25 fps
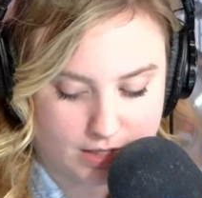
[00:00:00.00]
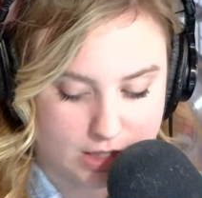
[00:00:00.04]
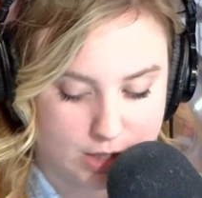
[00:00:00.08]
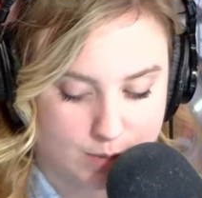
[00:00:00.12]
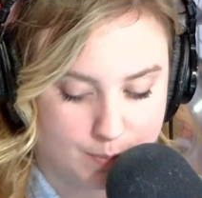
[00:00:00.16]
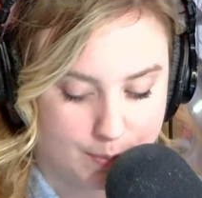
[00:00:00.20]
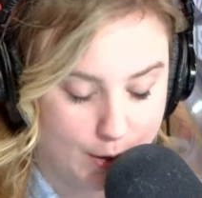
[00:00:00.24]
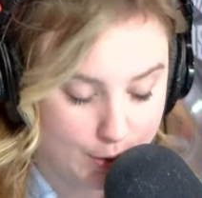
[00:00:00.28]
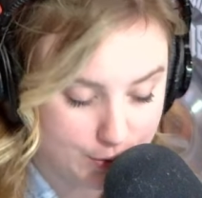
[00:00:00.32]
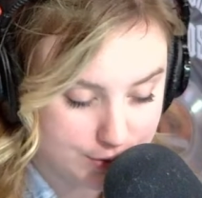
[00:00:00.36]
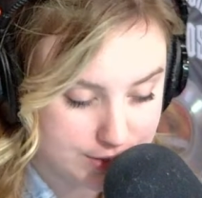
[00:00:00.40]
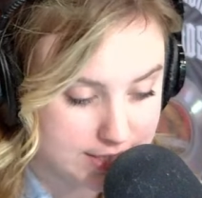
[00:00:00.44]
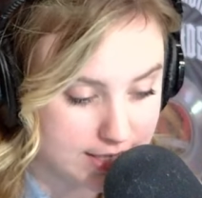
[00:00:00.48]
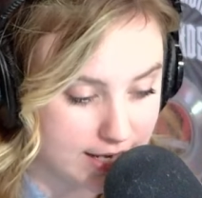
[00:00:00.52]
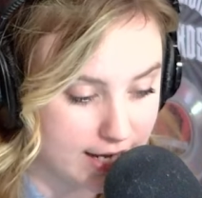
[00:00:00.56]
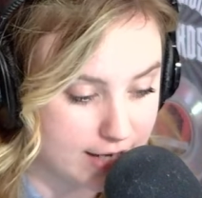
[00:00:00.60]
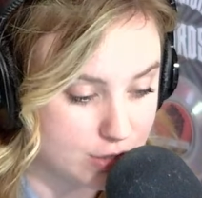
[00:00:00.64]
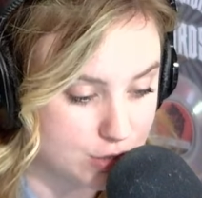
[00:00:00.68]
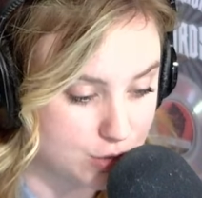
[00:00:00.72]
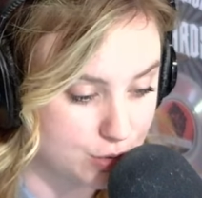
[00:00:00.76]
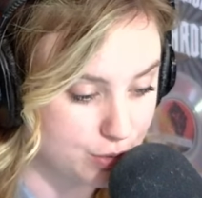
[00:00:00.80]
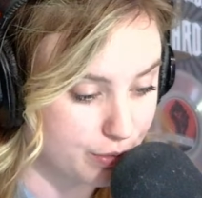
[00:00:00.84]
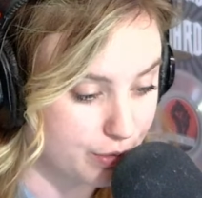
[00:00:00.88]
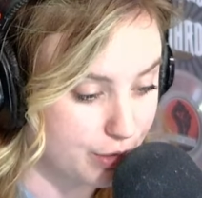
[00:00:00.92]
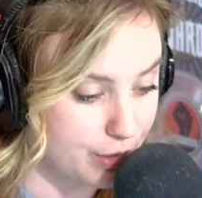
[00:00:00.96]
You both
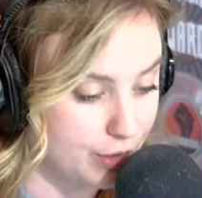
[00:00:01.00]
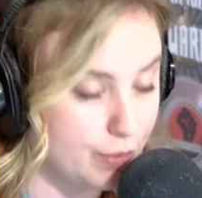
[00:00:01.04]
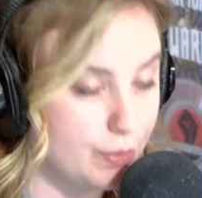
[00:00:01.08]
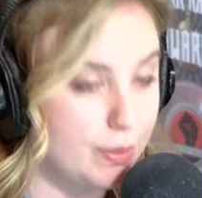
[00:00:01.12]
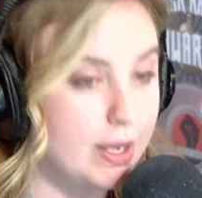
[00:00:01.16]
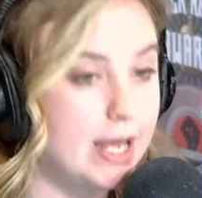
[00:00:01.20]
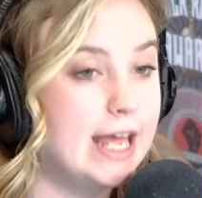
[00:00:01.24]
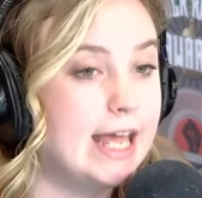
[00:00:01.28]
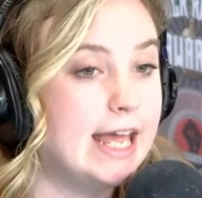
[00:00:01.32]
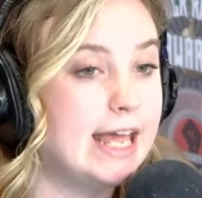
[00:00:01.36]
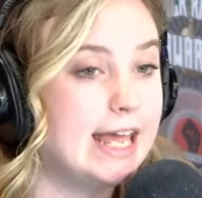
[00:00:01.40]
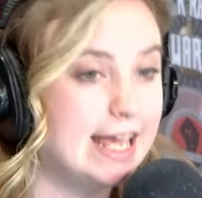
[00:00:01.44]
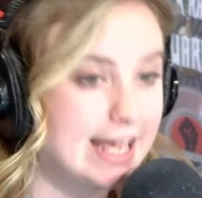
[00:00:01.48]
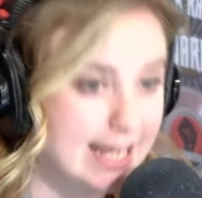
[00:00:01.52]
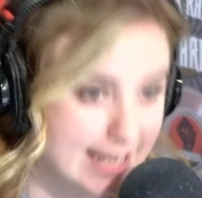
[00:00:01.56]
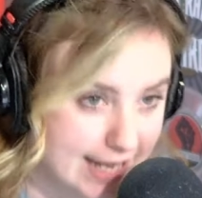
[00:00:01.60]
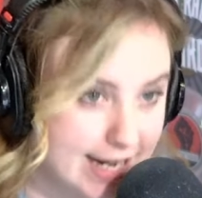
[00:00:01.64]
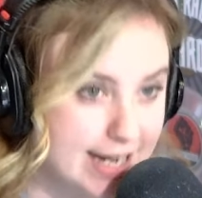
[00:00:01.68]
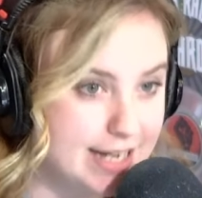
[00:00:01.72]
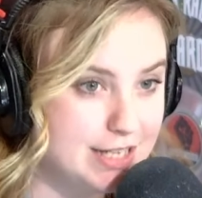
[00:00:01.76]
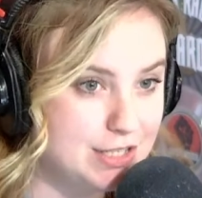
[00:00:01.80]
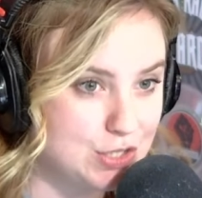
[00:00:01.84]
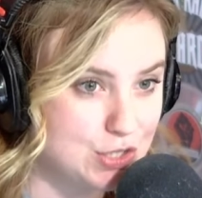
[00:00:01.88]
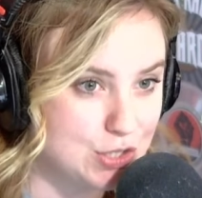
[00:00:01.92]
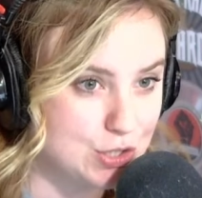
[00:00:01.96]
said true. It
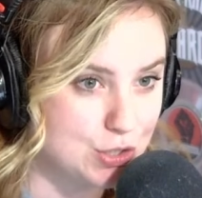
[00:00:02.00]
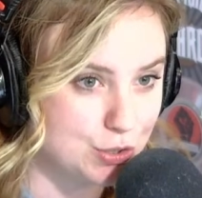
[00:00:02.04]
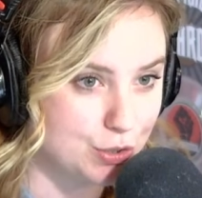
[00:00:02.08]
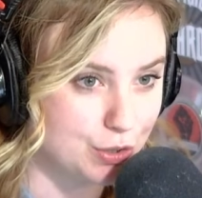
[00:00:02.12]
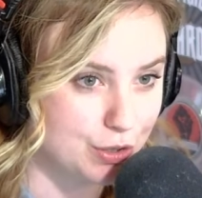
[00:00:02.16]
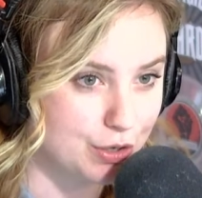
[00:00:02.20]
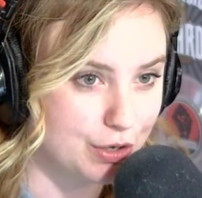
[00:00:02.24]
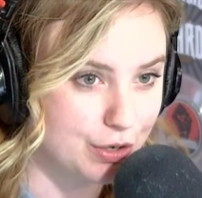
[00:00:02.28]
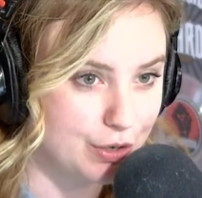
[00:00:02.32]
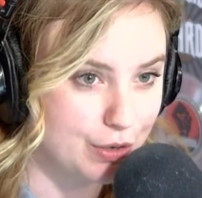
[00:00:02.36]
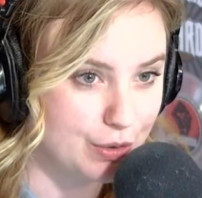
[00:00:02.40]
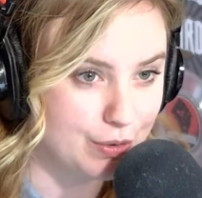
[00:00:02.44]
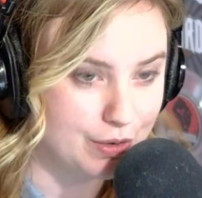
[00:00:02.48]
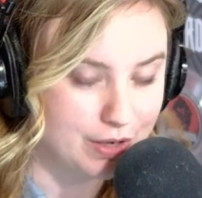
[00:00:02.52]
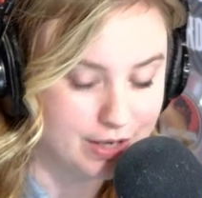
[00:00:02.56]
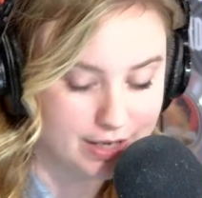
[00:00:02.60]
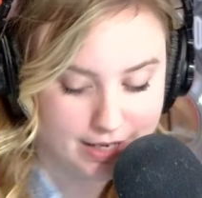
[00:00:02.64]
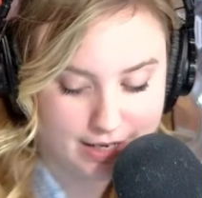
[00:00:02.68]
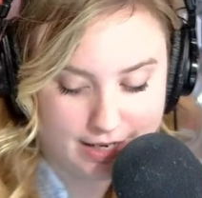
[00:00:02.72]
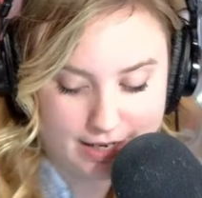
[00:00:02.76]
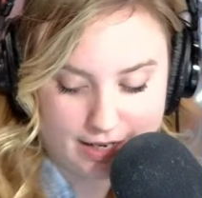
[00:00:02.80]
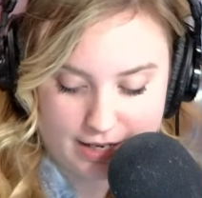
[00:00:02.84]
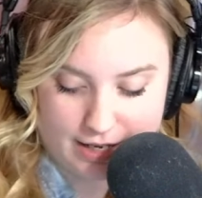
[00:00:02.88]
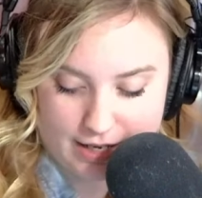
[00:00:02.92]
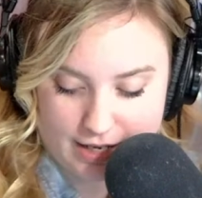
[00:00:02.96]
is true.
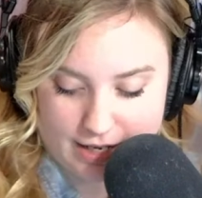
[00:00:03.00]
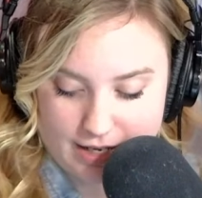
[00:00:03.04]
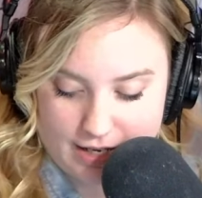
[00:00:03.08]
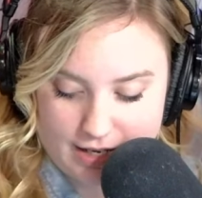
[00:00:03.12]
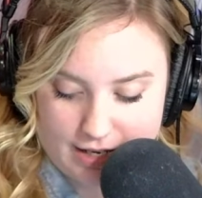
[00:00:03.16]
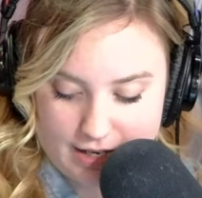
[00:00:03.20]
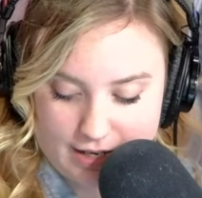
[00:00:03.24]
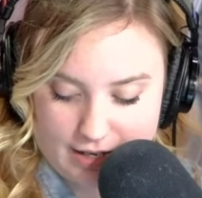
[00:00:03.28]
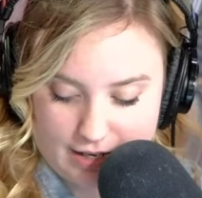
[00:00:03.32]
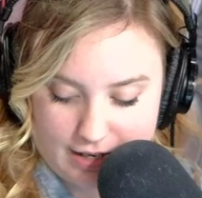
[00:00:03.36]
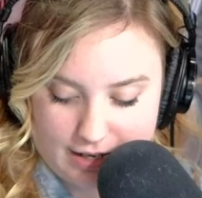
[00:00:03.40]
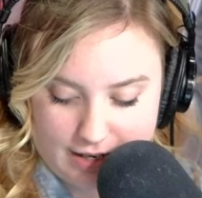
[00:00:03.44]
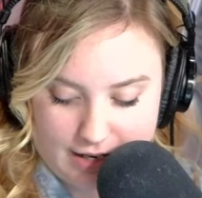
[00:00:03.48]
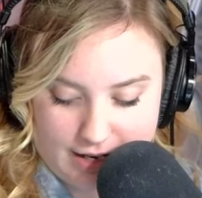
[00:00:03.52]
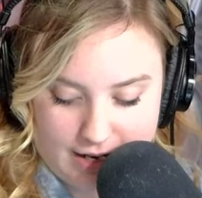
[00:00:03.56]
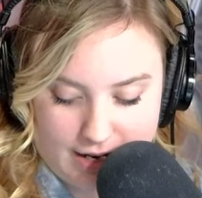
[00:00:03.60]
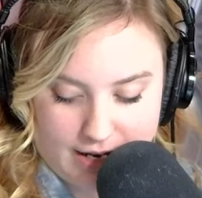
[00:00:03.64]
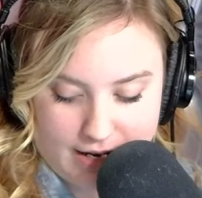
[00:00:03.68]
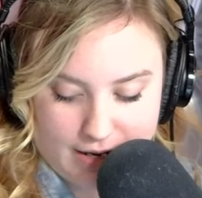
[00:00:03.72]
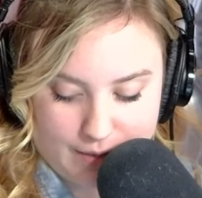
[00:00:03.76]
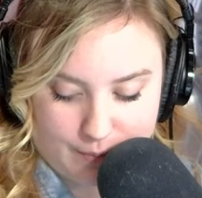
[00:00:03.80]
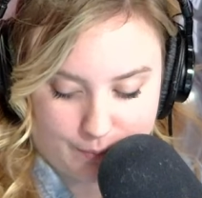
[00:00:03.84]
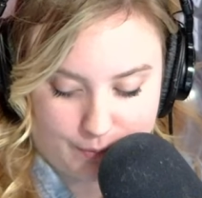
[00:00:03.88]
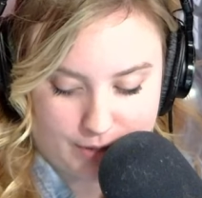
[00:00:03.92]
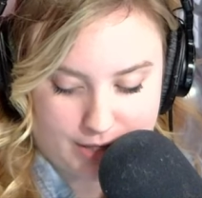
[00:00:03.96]

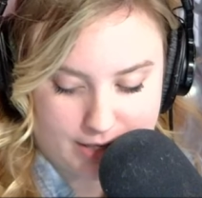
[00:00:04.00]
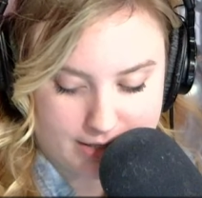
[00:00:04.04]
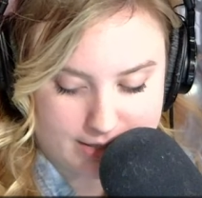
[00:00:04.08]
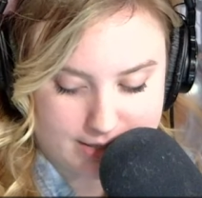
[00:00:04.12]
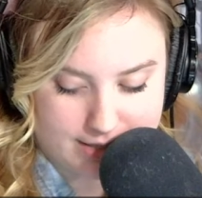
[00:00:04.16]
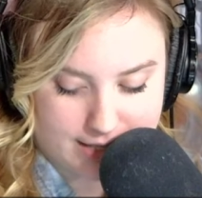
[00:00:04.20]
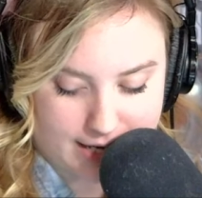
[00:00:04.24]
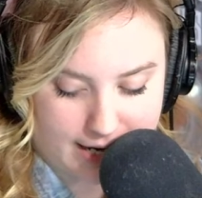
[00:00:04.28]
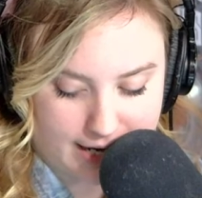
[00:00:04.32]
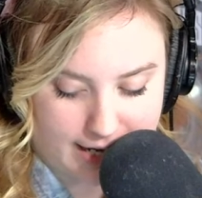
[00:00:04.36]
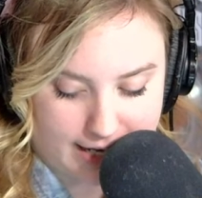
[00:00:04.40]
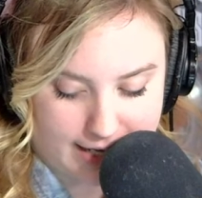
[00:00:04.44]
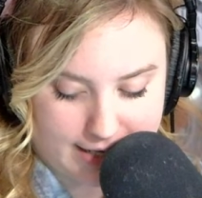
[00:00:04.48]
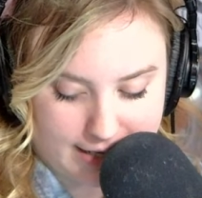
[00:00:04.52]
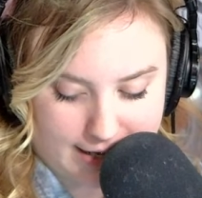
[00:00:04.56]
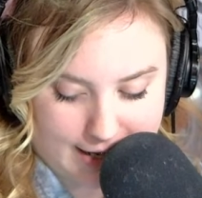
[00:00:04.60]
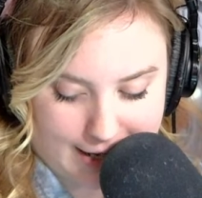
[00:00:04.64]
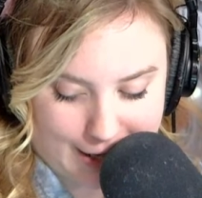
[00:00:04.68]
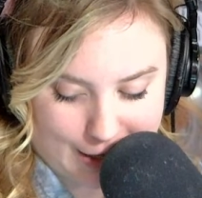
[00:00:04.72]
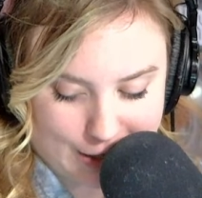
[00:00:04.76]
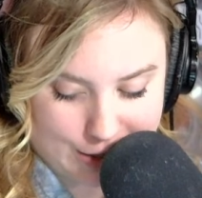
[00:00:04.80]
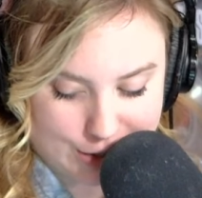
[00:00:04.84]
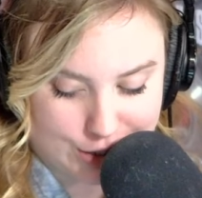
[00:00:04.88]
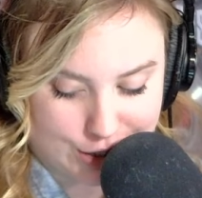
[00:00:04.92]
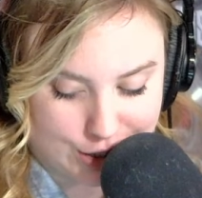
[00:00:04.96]
And we are tied
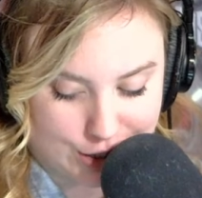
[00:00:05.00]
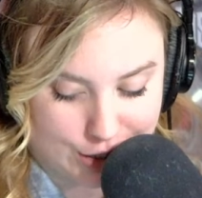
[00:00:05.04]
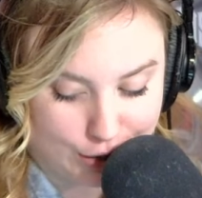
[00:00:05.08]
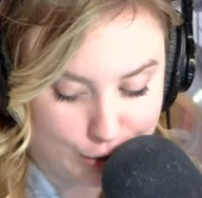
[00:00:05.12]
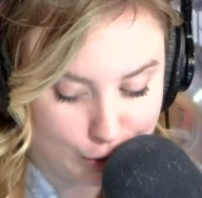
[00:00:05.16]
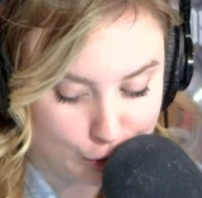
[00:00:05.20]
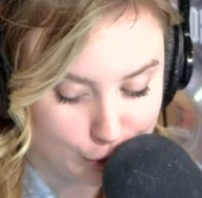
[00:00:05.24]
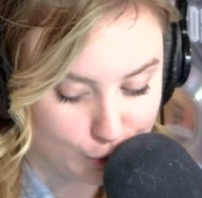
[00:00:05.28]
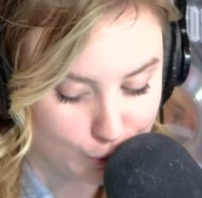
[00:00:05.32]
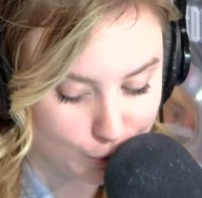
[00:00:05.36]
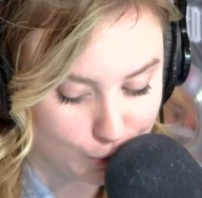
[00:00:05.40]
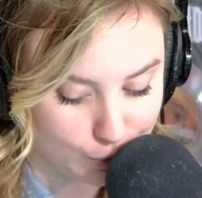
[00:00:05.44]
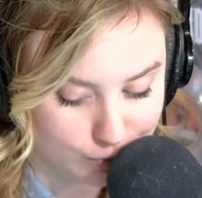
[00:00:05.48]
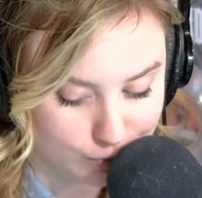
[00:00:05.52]
at two.